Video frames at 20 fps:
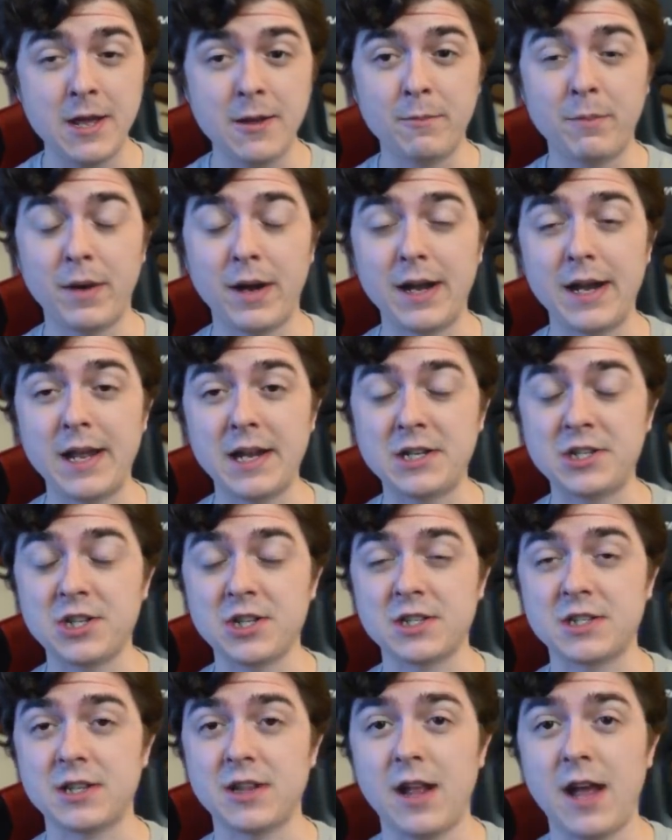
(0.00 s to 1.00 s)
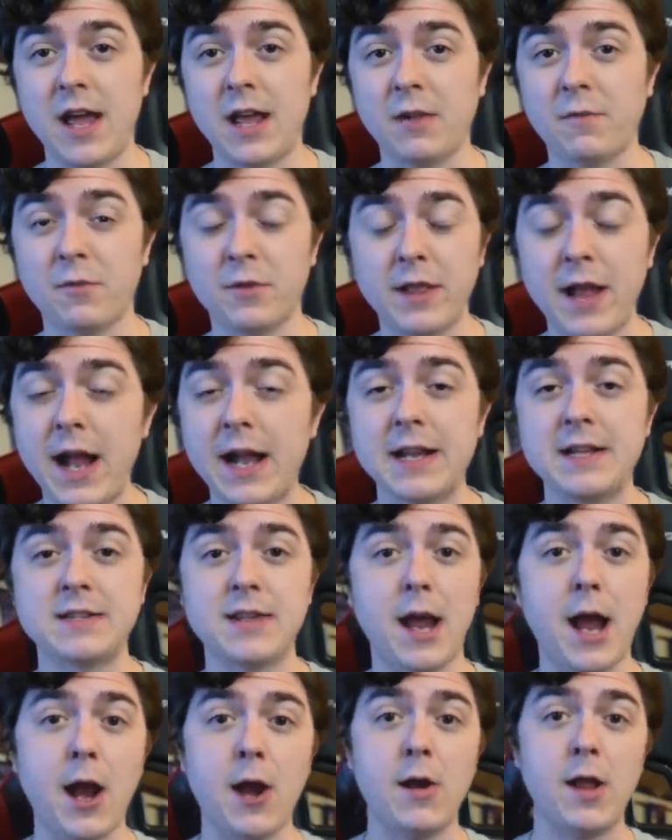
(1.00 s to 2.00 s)
but it's just like, for that
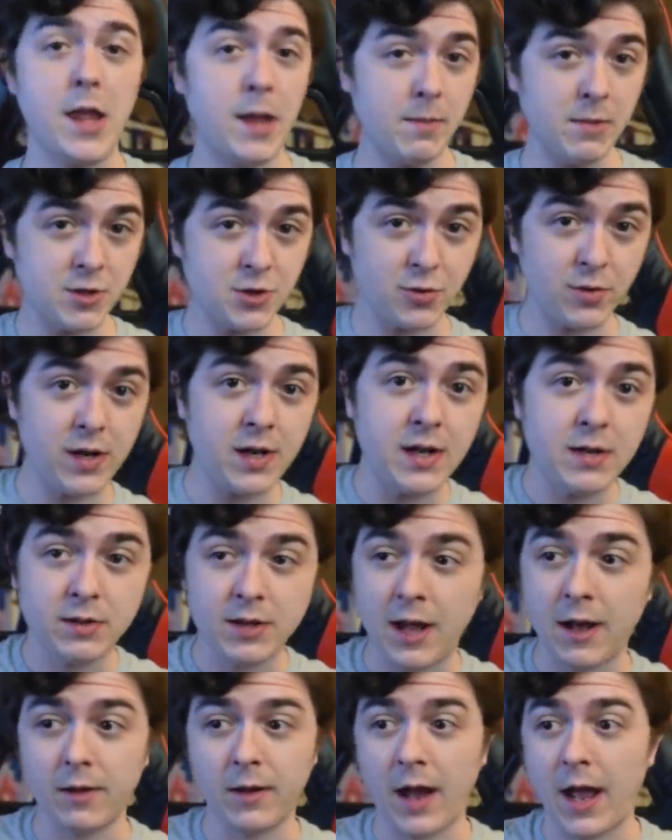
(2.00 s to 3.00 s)
entire imagery that